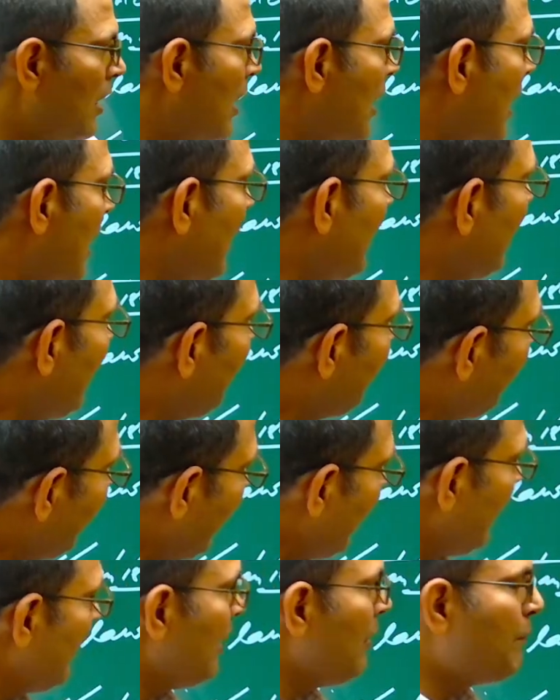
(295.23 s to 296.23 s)
And if
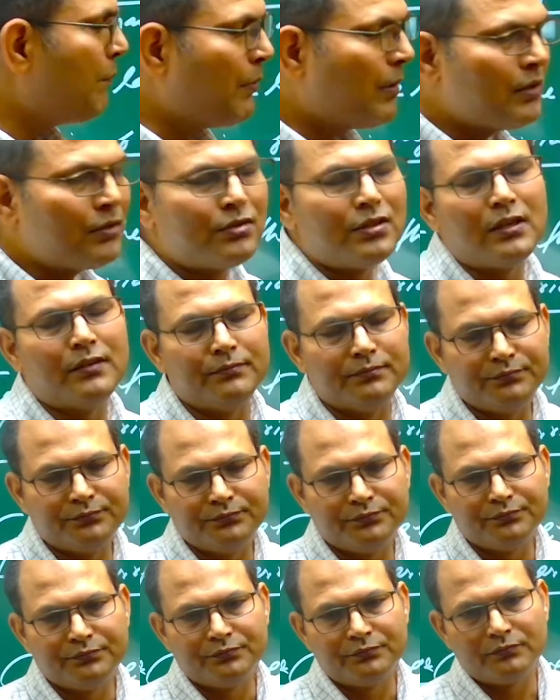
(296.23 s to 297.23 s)
any person
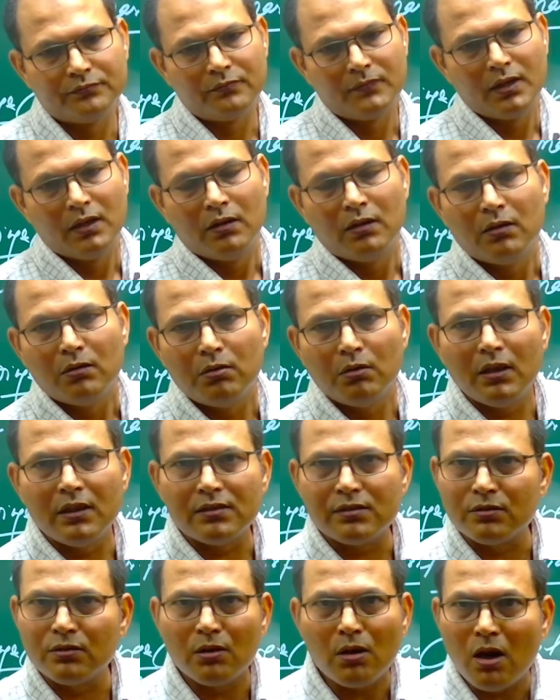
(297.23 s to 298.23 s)
who is
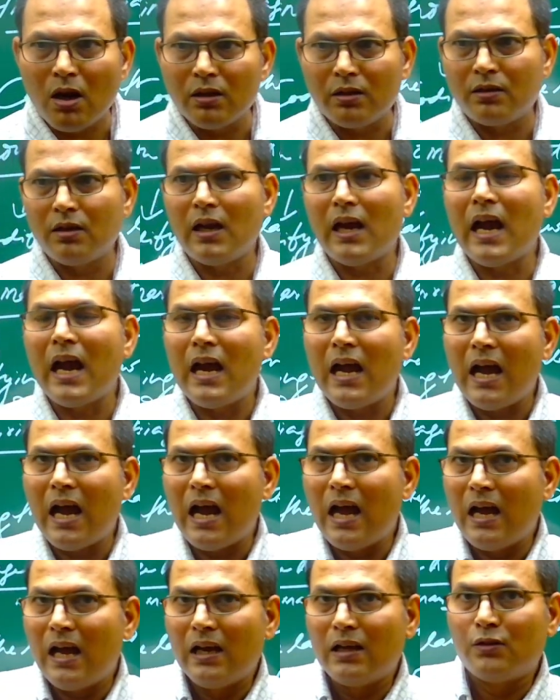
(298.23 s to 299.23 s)
not
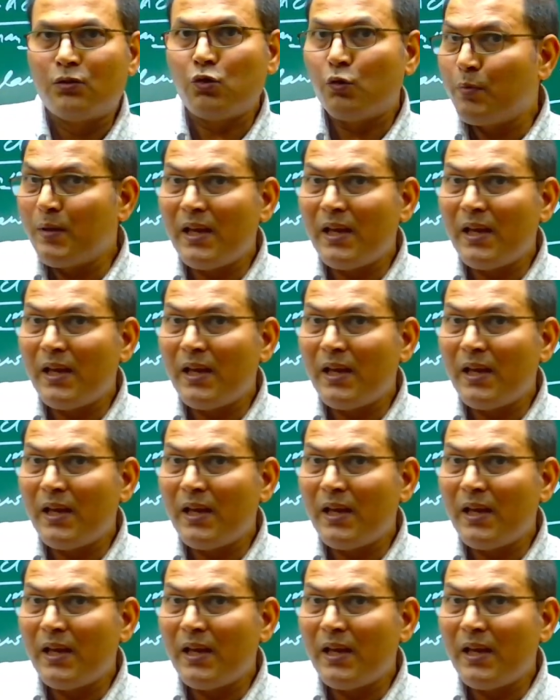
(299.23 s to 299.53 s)
to be